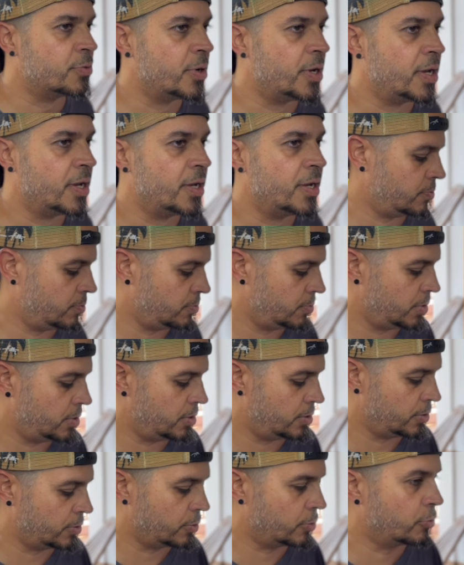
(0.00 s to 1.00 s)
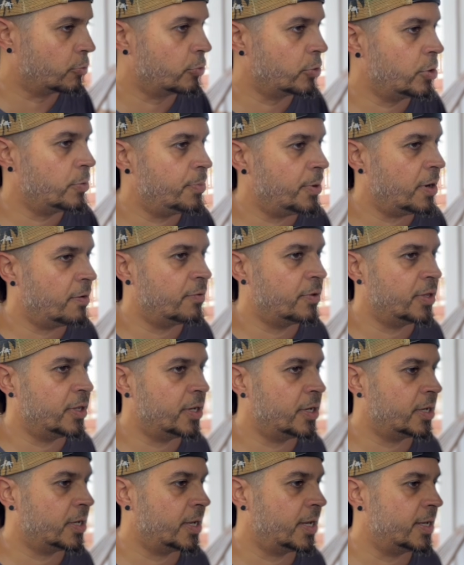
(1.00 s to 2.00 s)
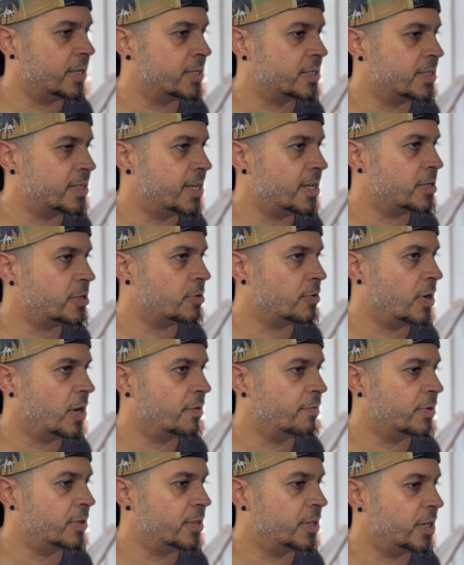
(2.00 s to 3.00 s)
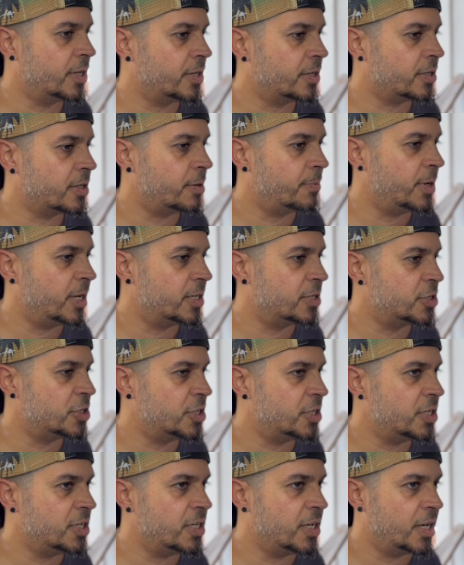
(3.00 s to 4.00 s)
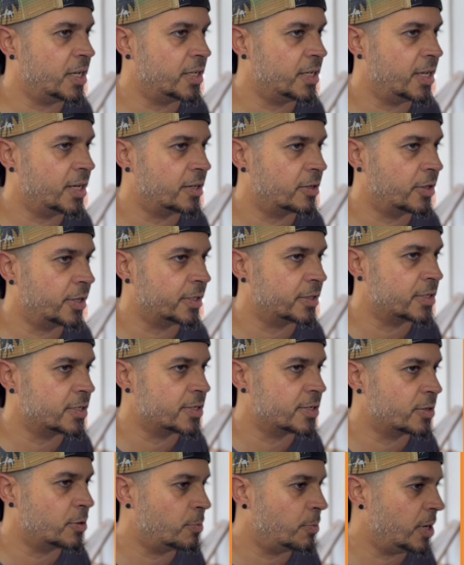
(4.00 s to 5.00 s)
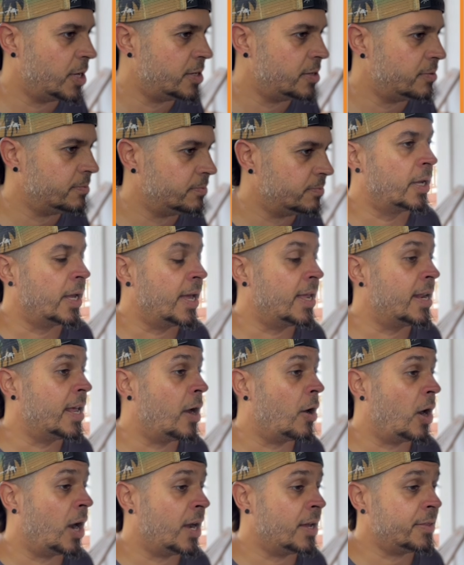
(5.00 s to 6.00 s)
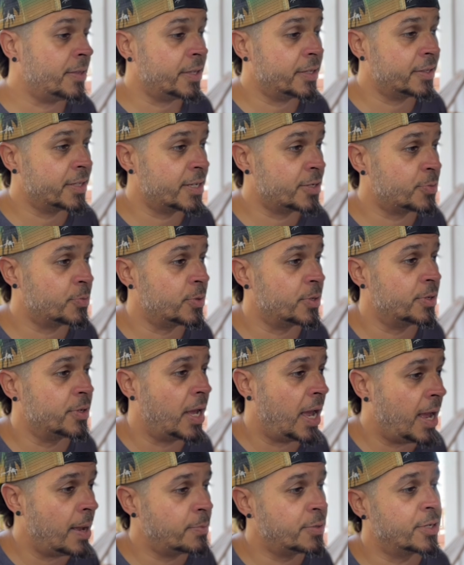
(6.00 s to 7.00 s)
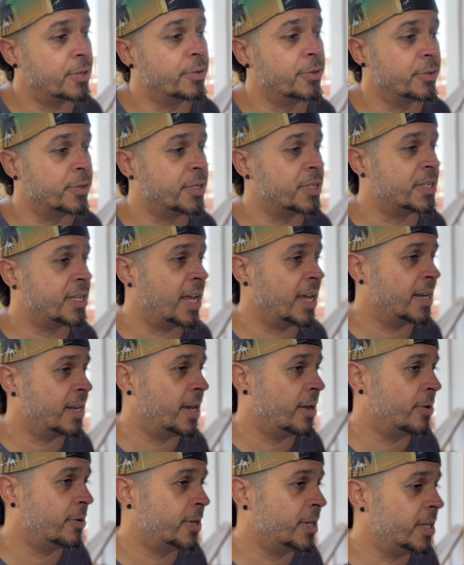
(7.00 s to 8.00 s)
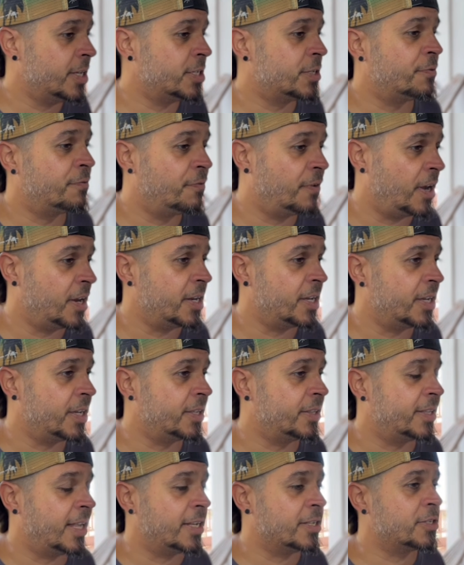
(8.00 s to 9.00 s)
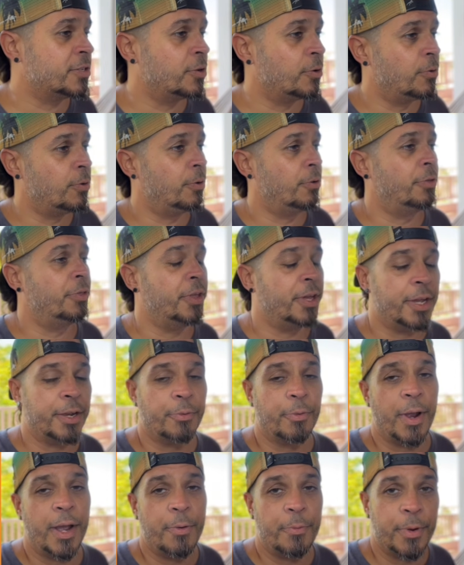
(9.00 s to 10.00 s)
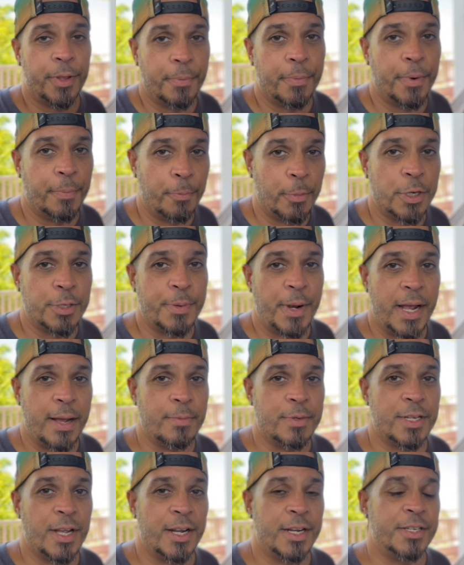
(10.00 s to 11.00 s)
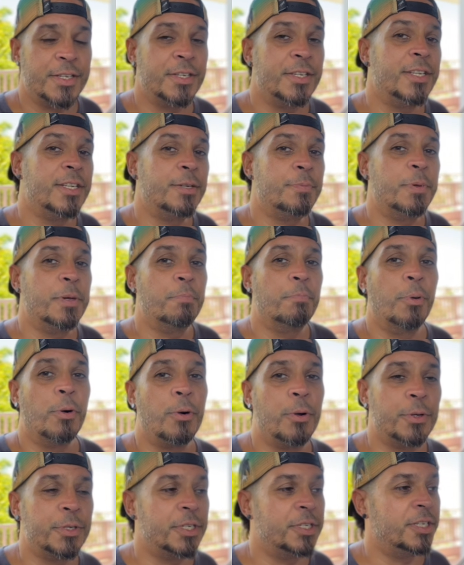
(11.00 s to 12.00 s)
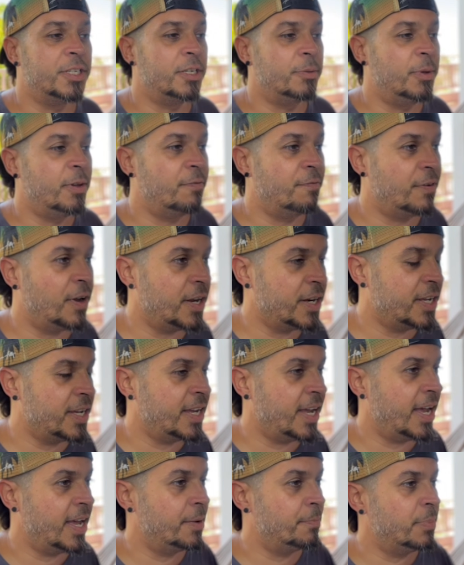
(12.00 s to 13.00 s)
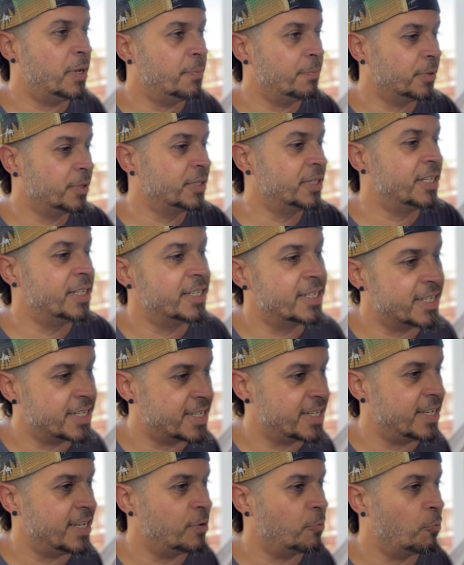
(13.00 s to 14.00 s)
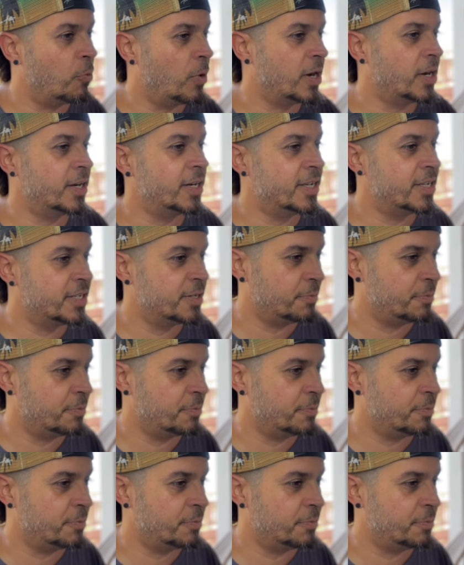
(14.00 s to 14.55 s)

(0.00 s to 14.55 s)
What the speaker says: way. We'll group everything and center everything. Command G, and then click this little button. And now I think this will absolutely stand out. It's funny. That's the whole thing, right, with merch by Amazon, is you need to be bold, you need to be funny, and people need to see what it is